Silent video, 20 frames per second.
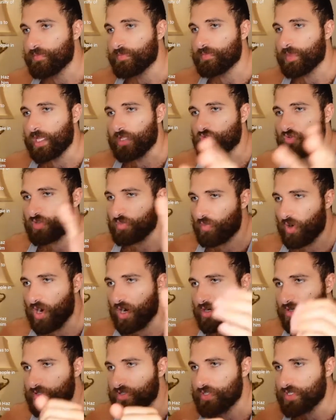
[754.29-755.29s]
That's what
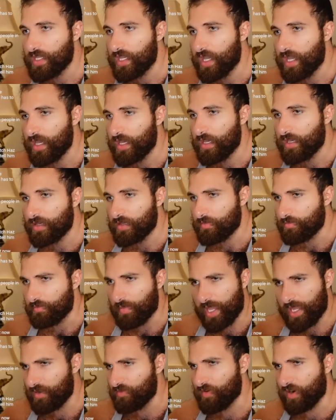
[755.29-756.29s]
Marx
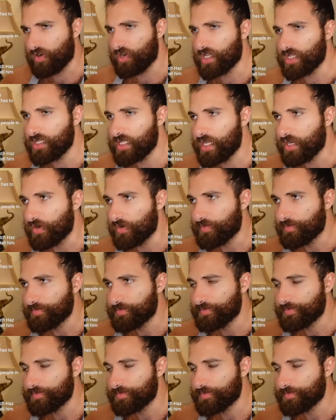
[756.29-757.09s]
made very clear